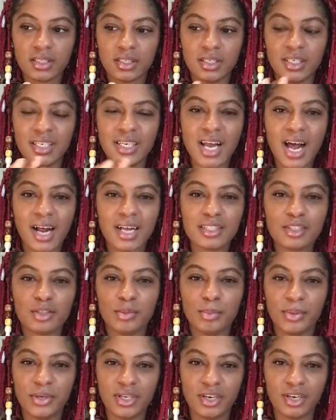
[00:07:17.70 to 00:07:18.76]
not to
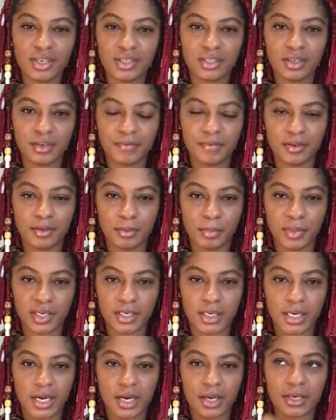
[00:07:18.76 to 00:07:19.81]
put yourself in a
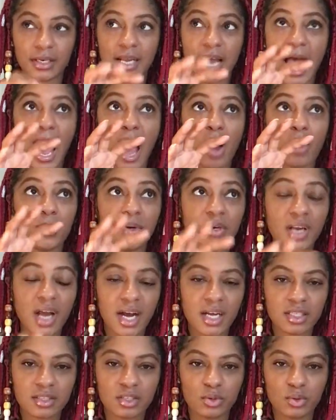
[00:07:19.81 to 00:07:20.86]
burnout, how
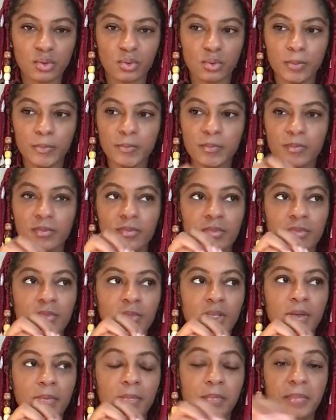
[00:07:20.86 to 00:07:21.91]
not to
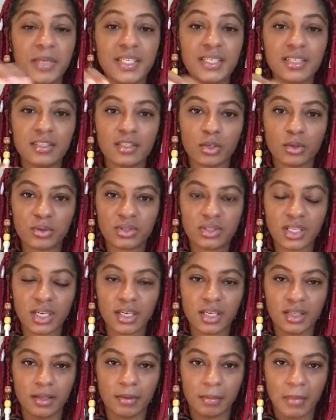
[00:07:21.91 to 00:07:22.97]
be so stuck
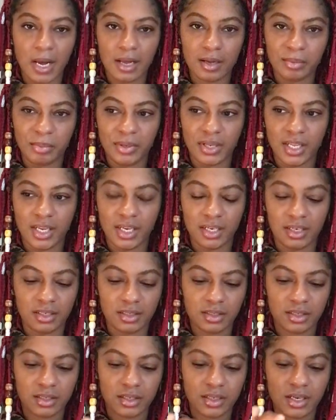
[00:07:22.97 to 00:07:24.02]
in the mind plane
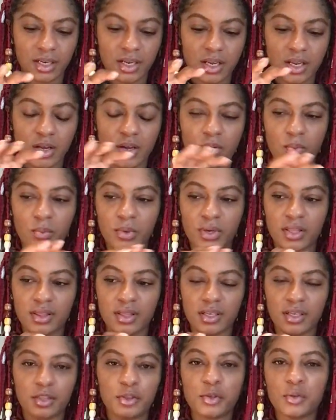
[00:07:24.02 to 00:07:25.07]
with
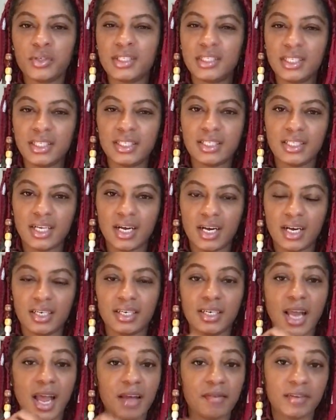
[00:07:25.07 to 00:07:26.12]
the 369
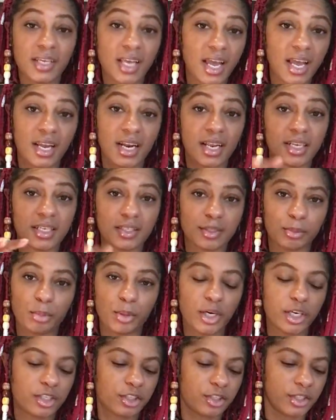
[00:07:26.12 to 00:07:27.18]
and having headaches and
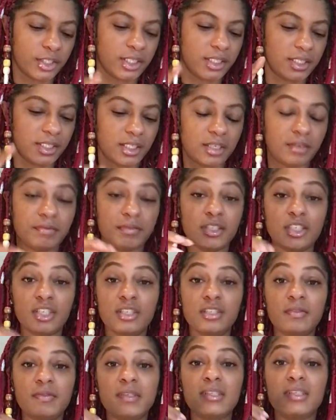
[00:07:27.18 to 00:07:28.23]
pressure and stuff, and
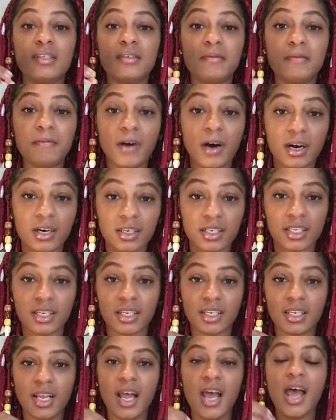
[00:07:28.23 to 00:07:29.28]
just feeling
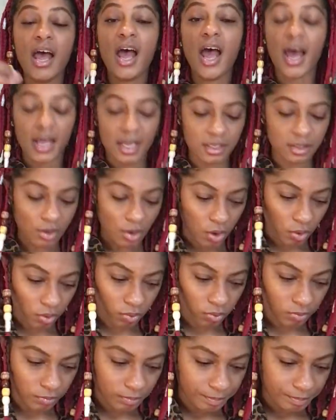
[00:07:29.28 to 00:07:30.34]
foggy as a whole.